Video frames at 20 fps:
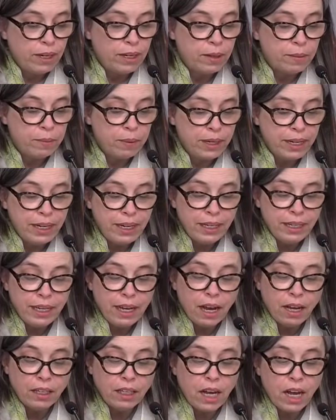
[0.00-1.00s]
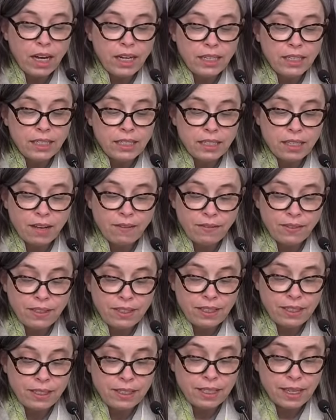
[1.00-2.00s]
When completing the online
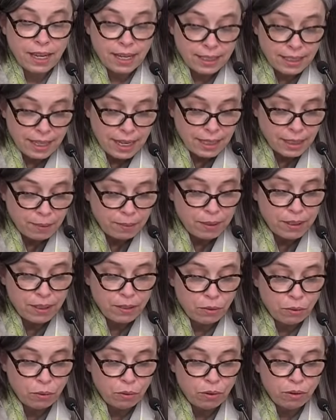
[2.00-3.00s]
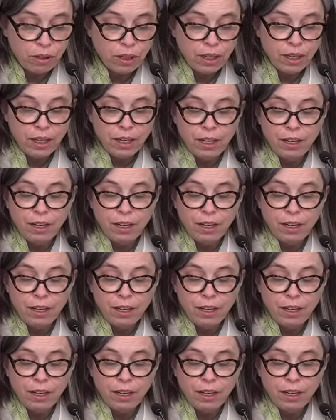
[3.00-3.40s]
self-assessment tool